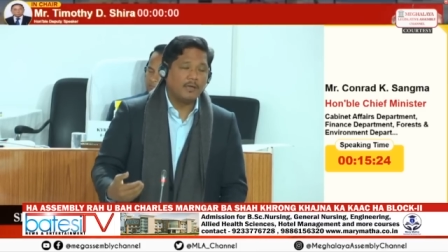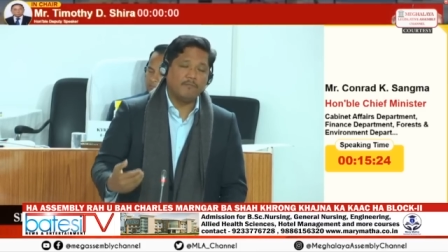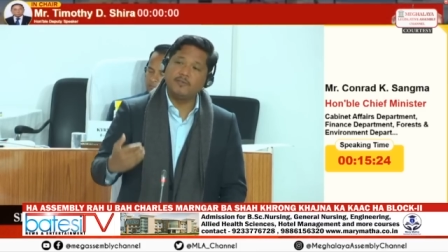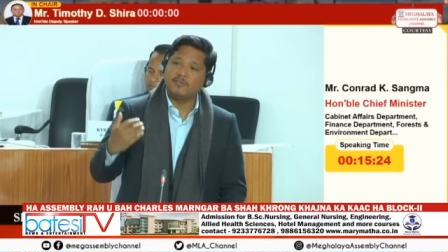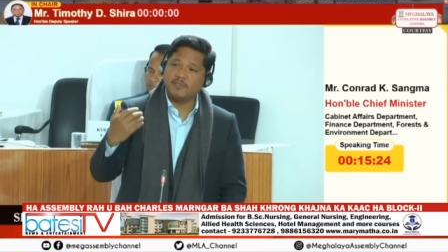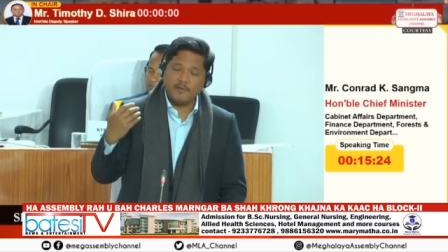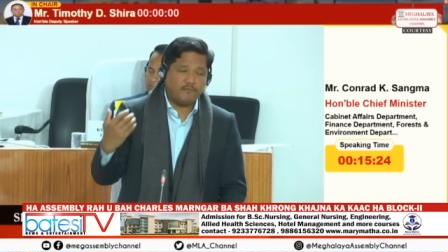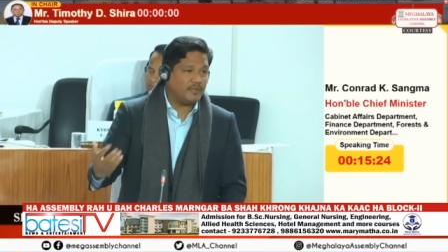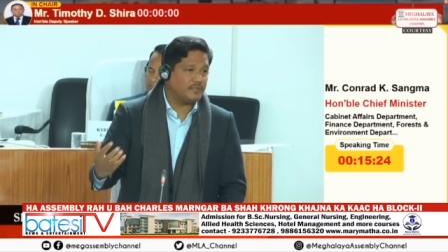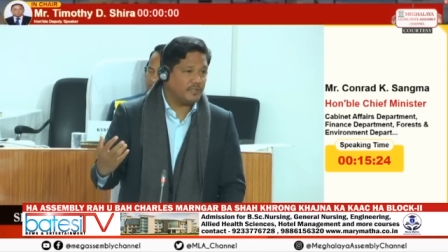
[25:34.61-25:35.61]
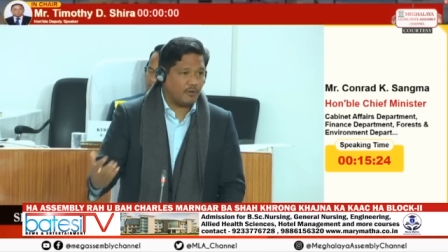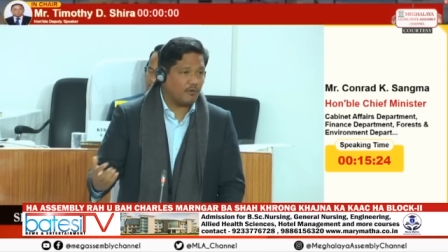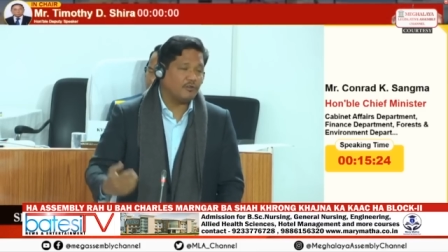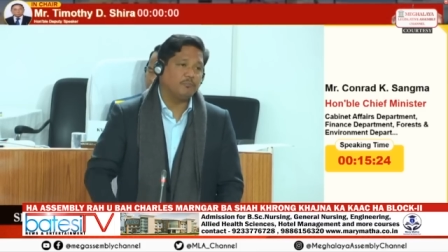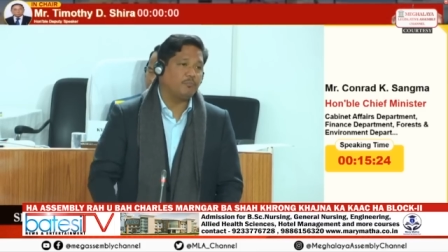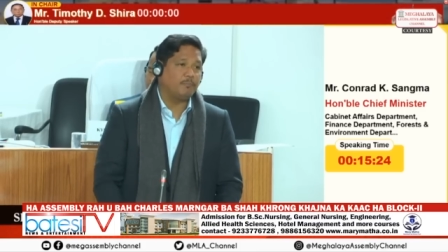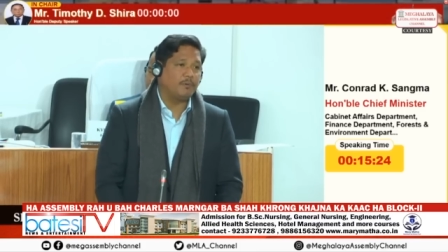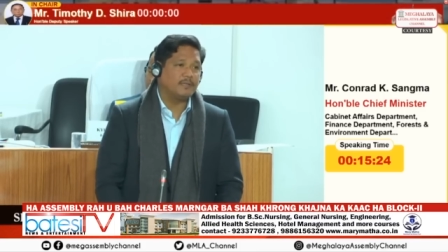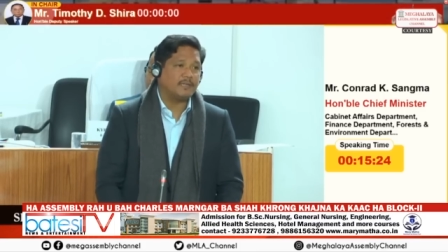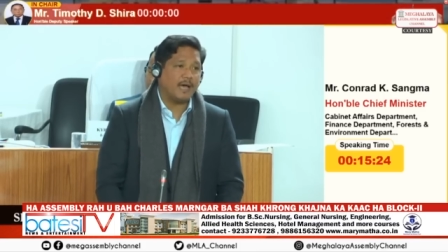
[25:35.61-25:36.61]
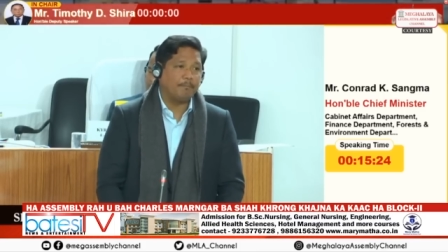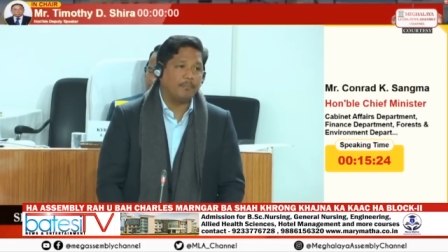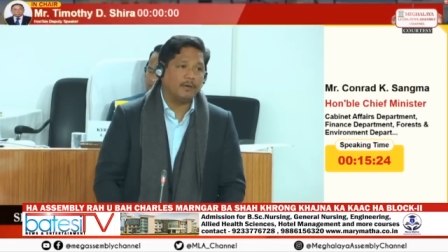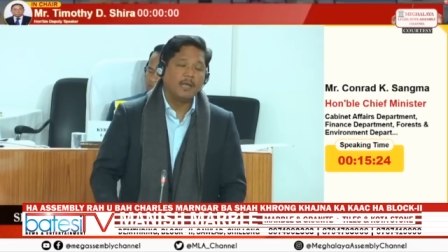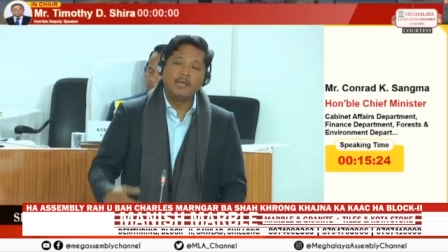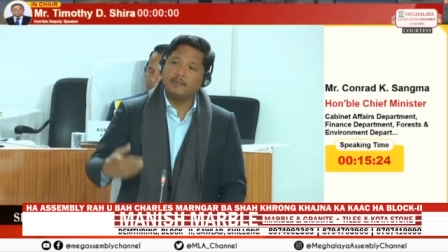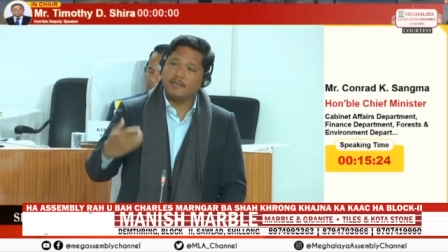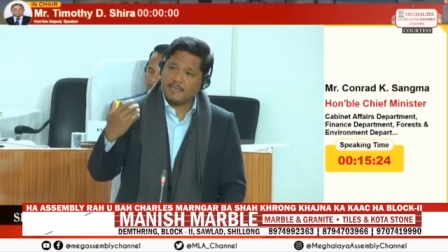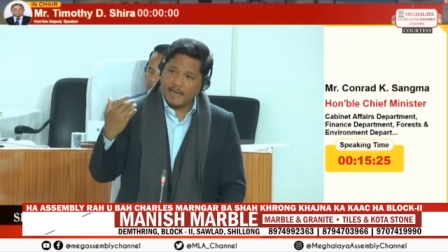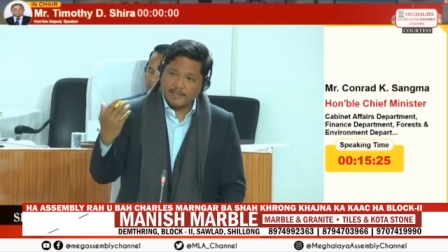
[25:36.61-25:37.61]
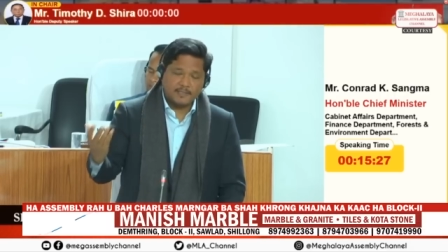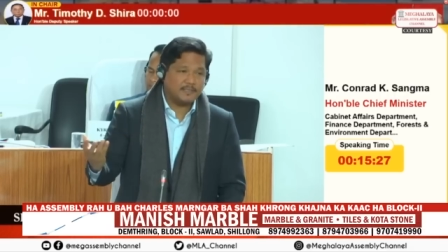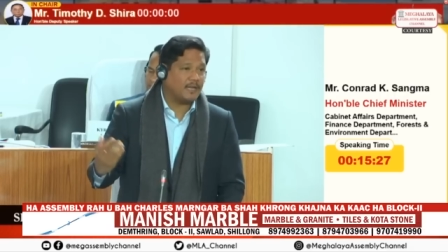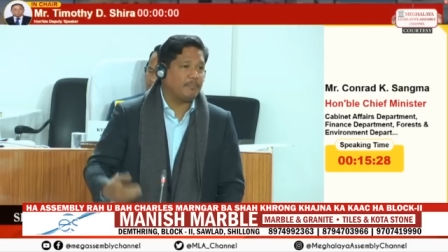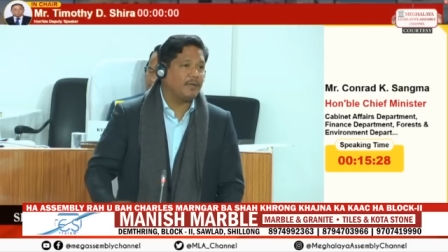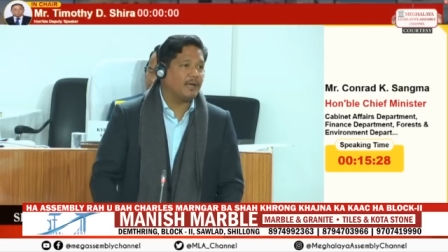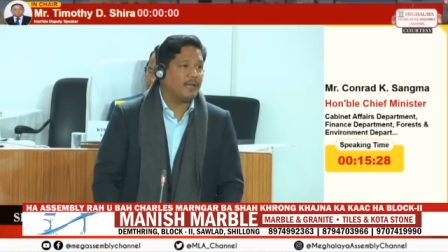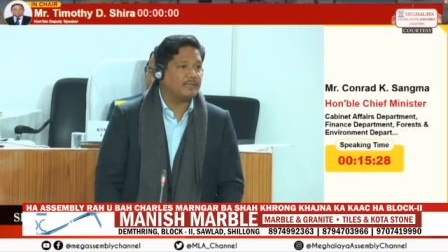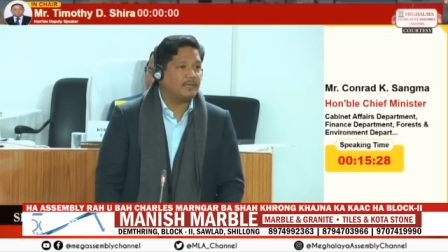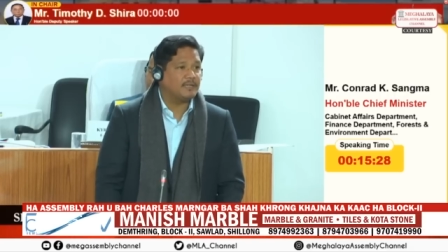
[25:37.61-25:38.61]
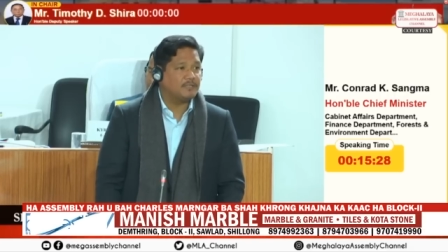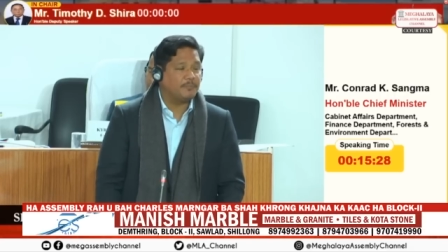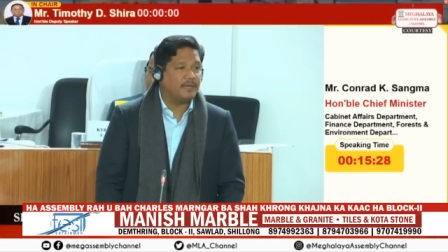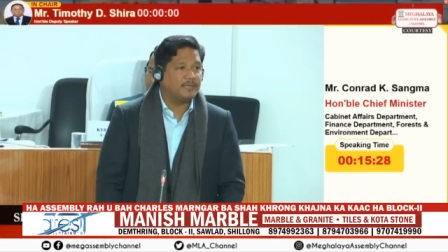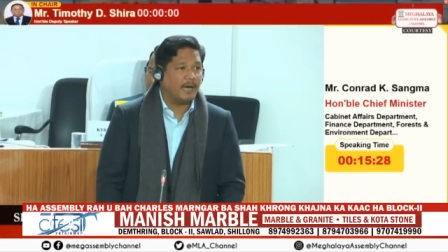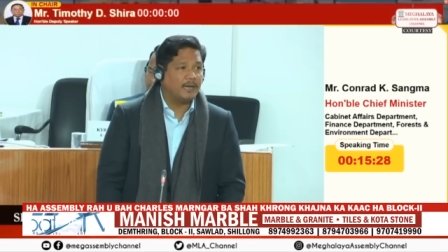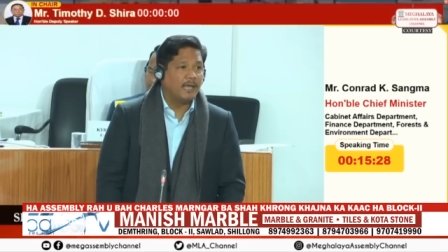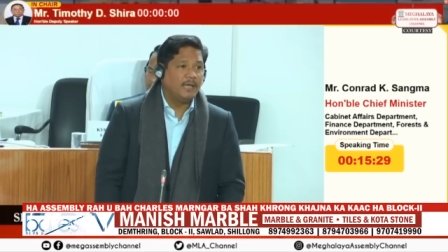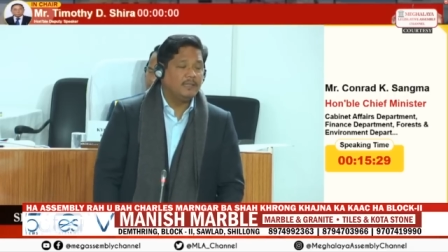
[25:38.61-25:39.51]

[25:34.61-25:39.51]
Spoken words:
whether the safety and security of the people is hampered, the taxes that are being collected is being done.